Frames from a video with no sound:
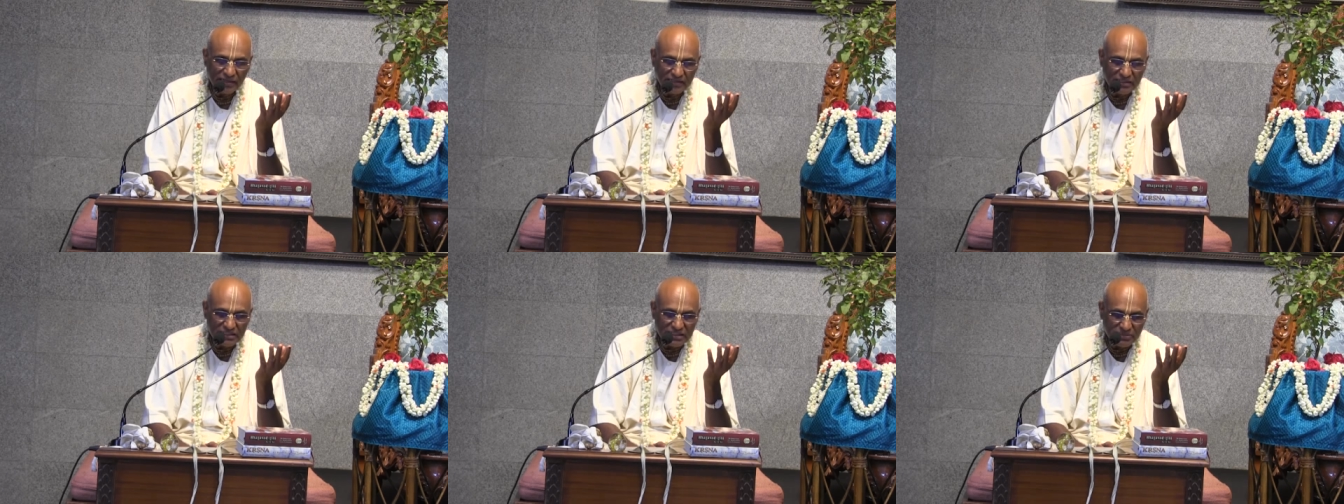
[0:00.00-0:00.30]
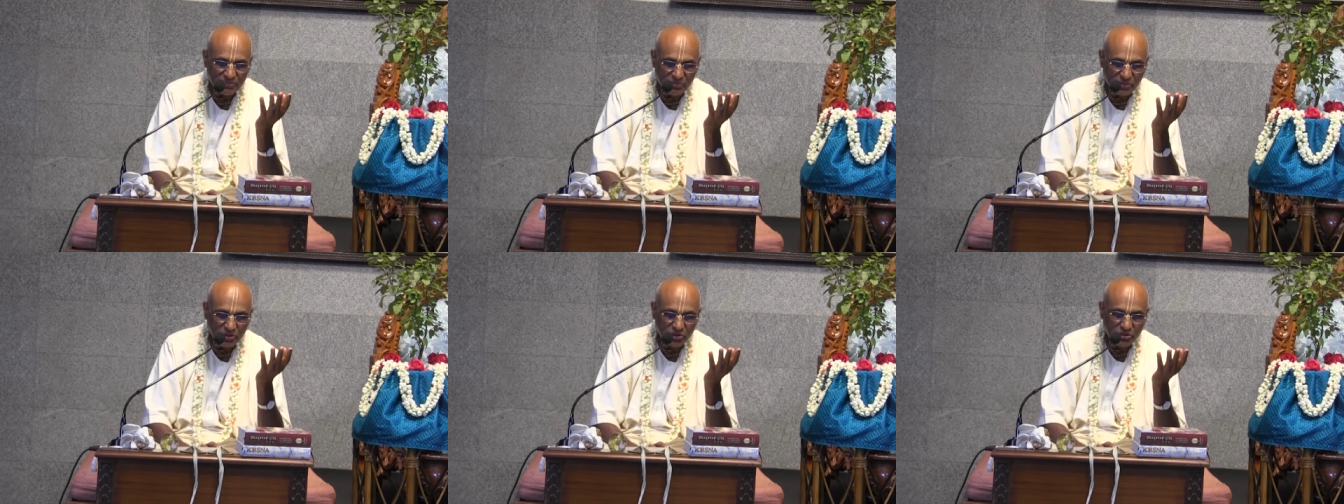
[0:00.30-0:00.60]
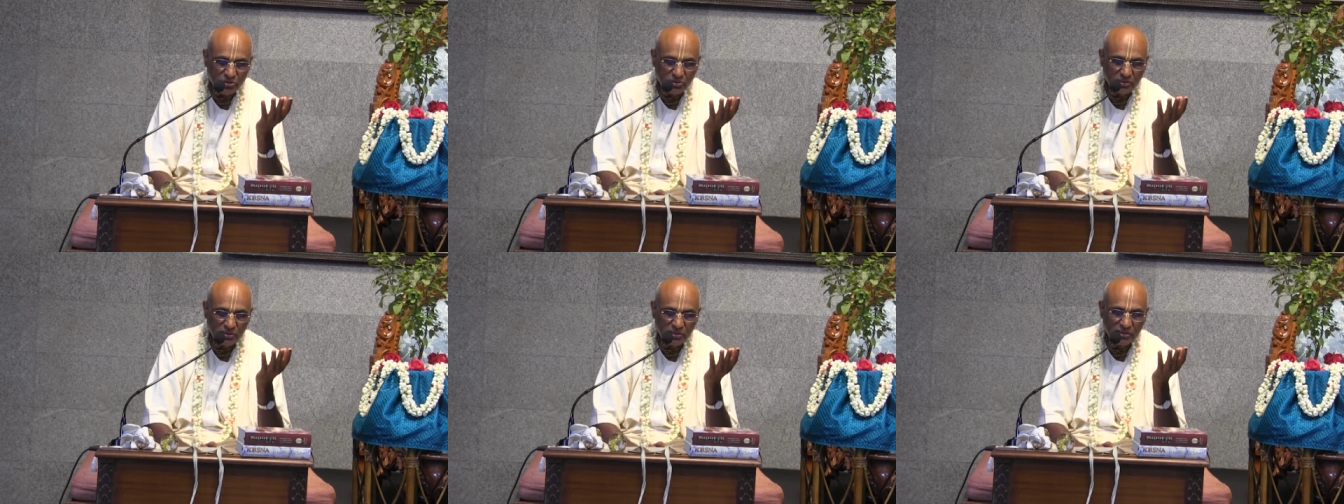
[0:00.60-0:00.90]

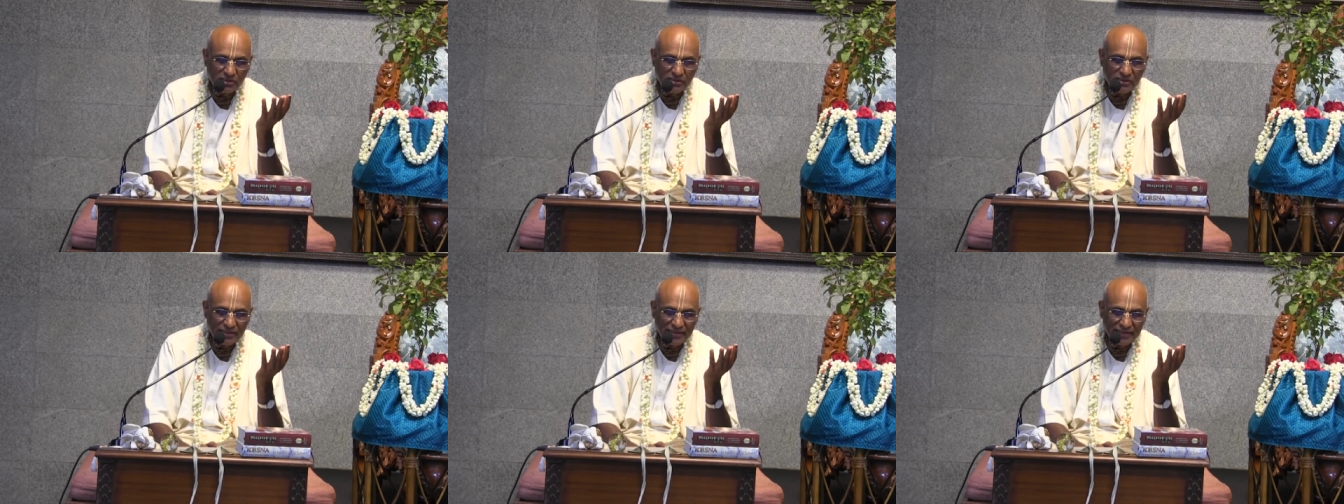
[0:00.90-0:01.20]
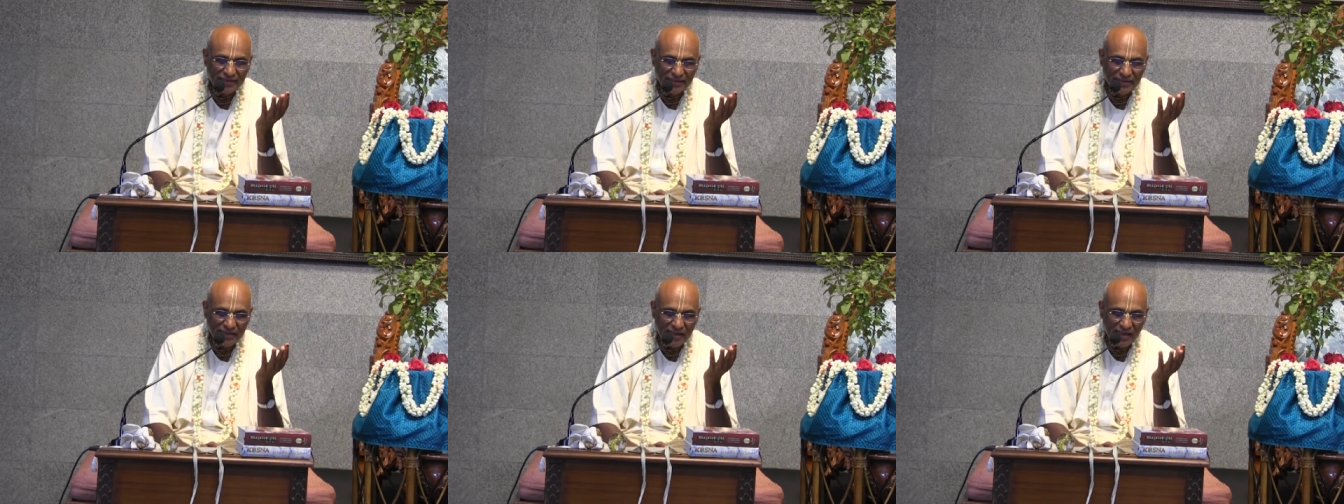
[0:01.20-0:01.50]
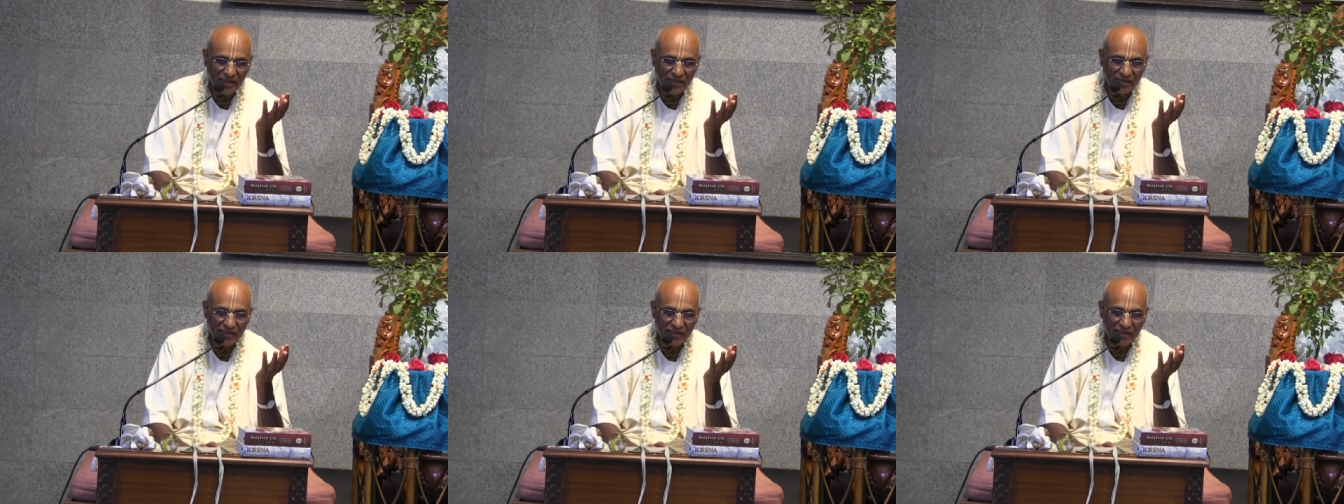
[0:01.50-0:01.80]
spiritual
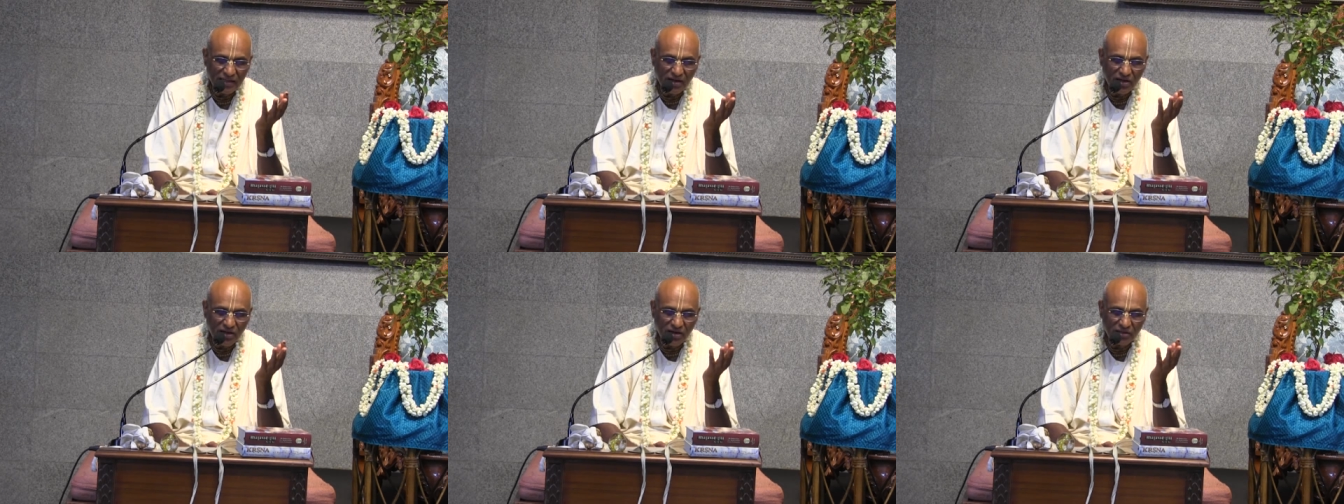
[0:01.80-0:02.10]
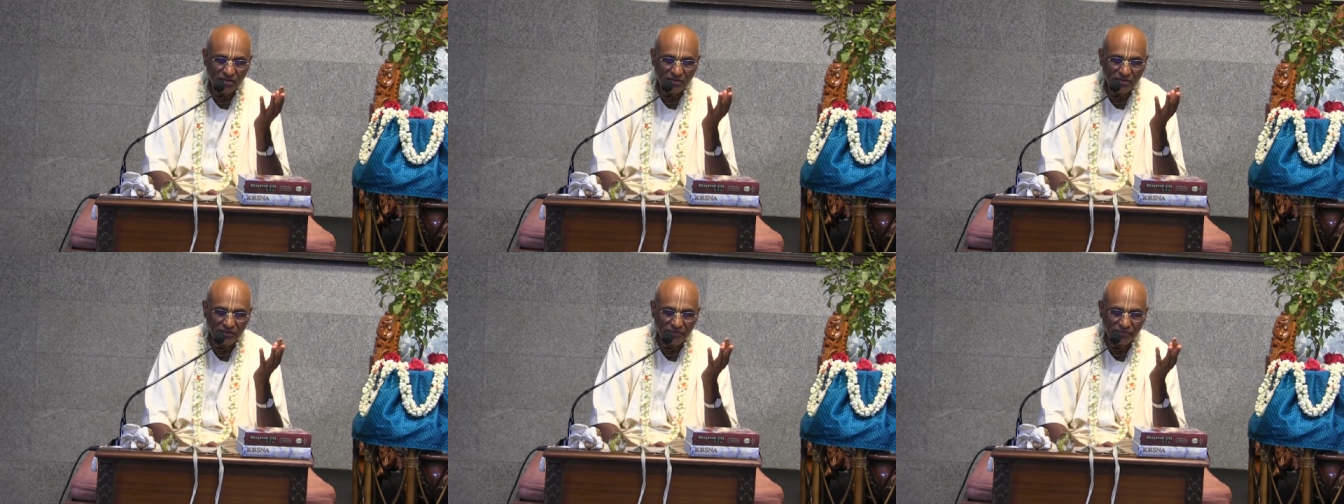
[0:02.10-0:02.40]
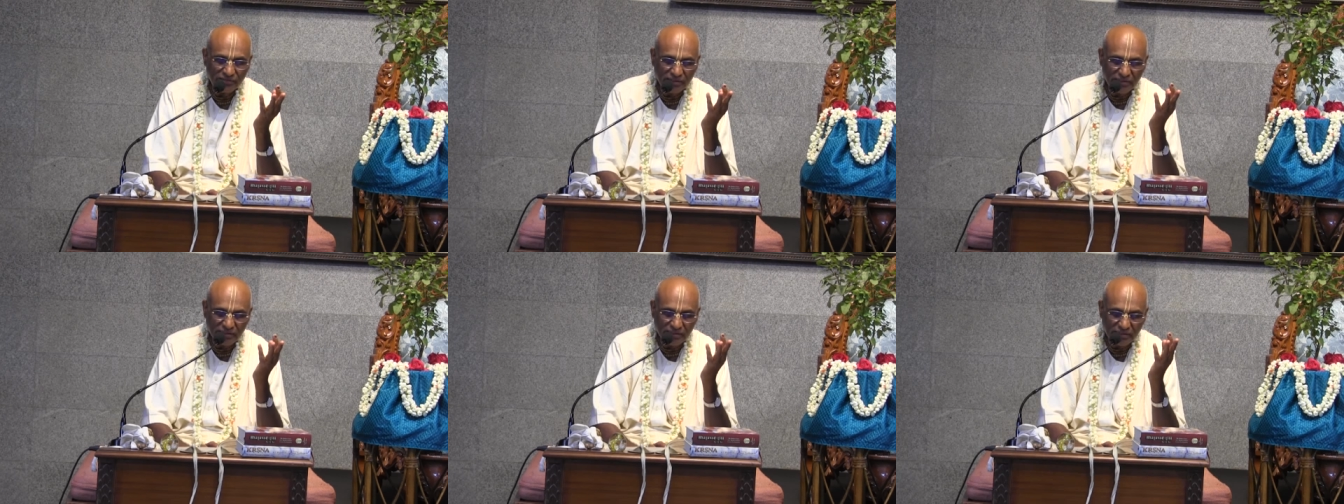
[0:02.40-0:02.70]
jnanic or the,
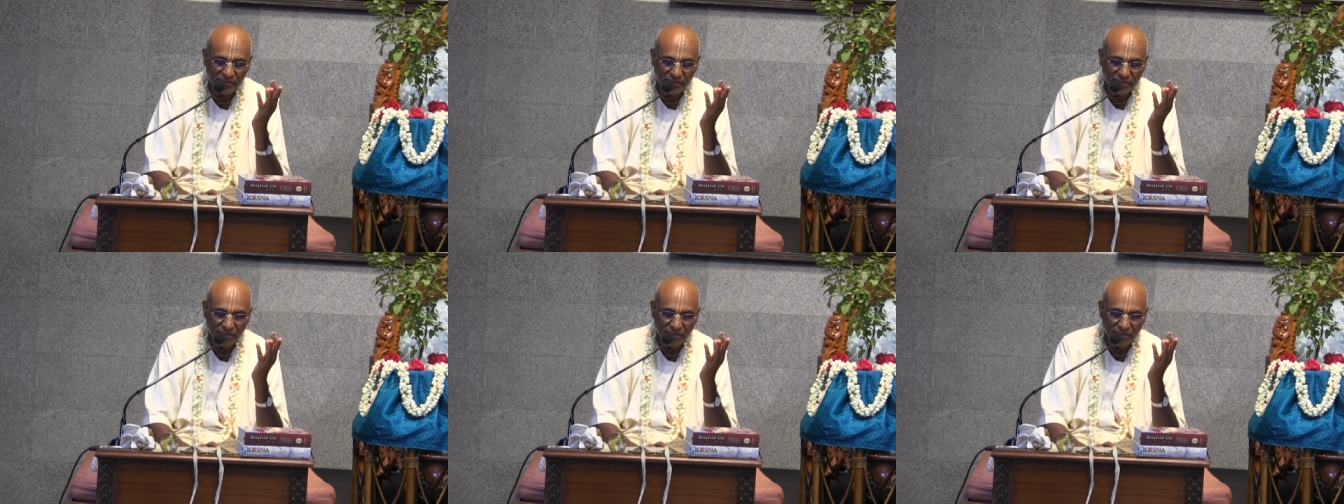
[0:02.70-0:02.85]
the,